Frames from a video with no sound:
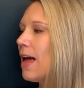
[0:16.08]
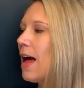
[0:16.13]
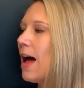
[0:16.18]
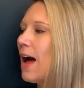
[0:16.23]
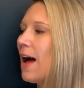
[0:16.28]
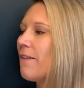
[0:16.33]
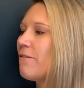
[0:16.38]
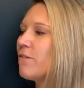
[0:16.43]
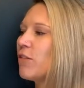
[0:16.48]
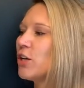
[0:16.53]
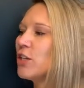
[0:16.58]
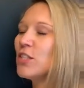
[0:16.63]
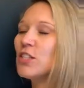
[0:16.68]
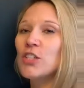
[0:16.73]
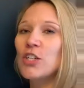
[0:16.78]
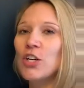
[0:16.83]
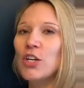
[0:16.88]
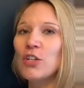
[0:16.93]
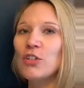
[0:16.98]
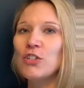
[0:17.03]
I first
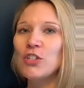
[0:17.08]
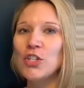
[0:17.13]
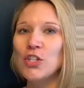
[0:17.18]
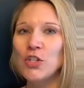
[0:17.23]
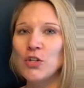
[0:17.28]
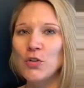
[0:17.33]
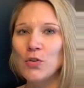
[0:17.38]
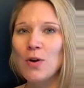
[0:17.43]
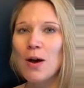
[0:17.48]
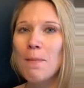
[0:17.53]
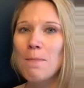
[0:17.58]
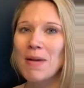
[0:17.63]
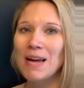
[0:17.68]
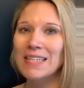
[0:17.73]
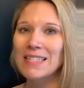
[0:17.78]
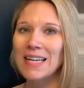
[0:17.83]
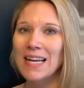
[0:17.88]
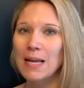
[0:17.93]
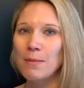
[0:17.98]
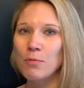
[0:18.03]
turn to my
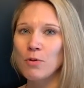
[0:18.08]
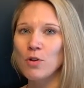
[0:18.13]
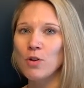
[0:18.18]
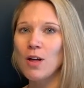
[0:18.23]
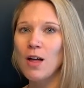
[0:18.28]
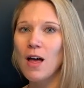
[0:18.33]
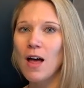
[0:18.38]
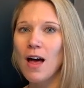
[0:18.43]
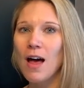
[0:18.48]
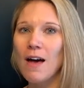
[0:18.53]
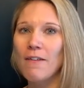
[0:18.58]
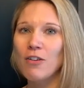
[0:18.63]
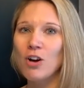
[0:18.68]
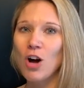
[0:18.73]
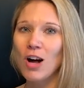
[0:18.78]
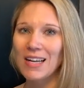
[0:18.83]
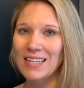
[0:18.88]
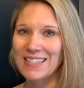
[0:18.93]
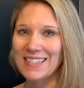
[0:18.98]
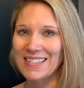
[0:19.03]
table of
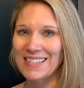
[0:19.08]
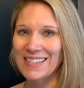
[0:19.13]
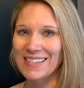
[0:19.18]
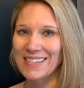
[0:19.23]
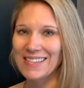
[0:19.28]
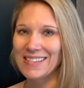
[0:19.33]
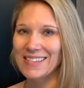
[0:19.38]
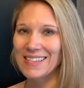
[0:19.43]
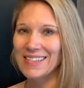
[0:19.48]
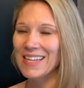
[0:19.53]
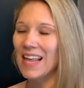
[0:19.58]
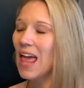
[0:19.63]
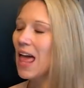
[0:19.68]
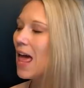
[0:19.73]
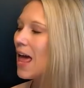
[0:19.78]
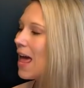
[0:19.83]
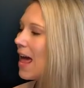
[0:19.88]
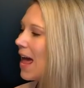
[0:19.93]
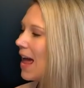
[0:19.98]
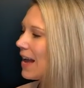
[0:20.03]
contents
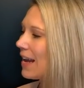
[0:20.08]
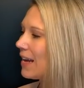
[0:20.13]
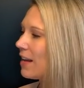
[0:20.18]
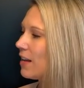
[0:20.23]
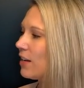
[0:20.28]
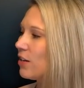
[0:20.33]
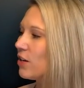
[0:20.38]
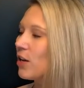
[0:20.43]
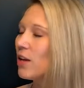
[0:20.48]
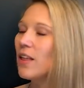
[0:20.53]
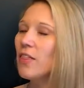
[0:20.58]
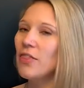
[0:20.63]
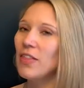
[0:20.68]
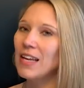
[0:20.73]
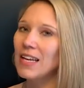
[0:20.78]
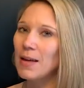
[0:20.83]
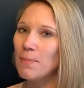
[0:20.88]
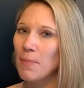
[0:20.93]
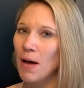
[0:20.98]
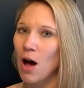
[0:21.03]
and
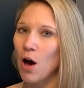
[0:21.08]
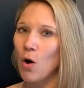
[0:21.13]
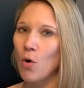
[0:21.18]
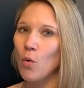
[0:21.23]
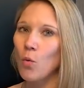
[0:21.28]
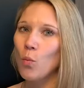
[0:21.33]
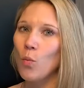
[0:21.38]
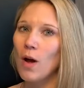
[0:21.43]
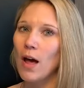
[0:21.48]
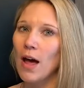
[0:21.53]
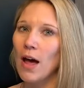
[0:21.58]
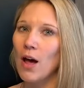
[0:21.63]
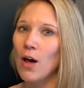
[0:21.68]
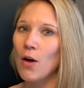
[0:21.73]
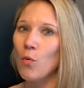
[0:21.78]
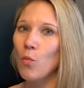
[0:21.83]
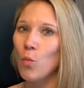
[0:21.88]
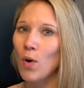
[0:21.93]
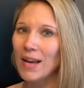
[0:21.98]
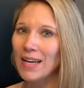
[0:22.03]
think about
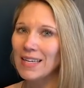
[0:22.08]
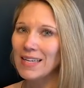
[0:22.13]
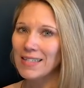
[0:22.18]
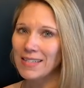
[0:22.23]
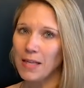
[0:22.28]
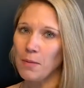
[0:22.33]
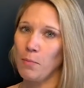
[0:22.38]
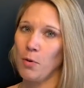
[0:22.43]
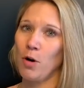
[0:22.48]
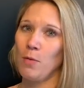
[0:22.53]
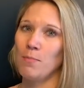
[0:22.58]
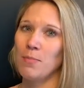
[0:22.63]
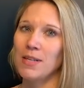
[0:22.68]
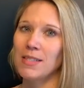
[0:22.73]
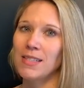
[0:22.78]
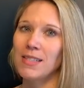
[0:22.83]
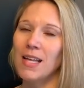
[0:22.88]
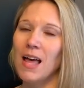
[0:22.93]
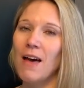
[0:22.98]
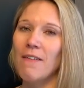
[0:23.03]
what is the
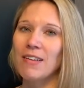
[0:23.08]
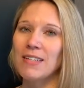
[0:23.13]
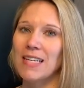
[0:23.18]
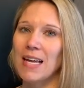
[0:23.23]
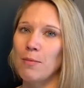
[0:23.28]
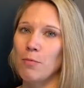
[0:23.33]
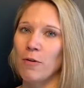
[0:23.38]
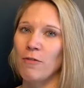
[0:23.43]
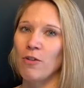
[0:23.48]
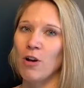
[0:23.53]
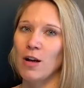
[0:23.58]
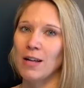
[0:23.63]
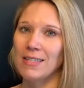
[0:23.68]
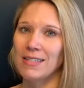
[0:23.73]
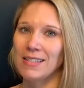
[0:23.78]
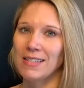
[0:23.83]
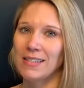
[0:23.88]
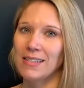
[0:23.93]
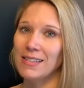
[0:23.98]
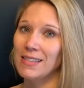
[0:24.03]
purpose of a table of
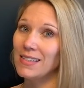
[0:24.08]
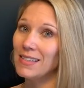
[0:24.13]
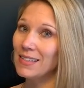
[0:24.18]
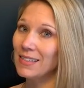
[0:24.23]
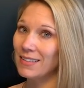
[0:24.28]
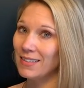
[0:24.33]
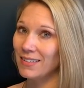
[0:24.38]
contents.